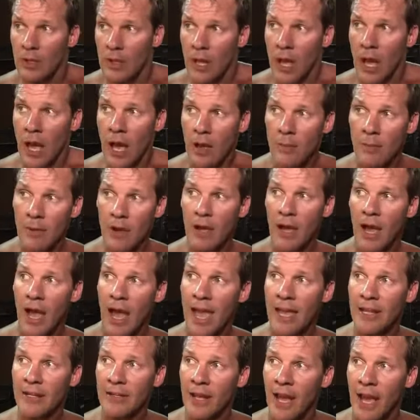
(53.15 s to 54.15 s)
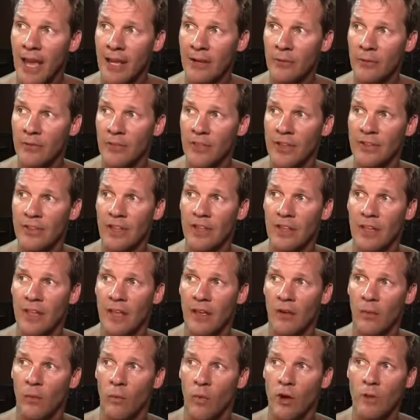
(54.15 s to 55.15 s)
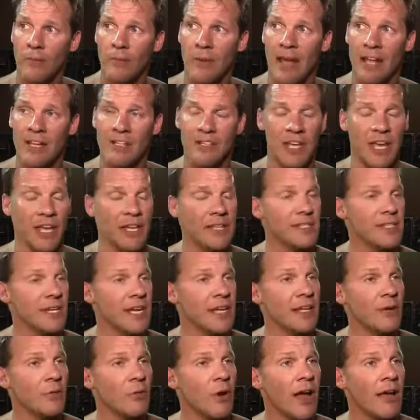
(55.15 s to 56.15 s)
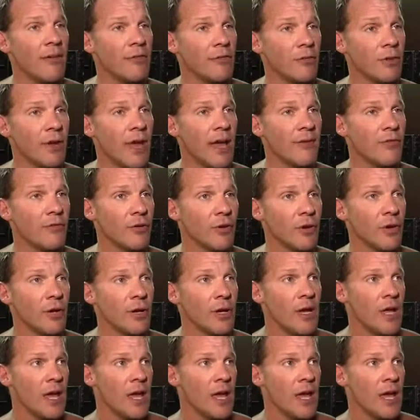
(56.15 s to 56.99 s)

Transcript: I don't think that one match ends any rivalry ever.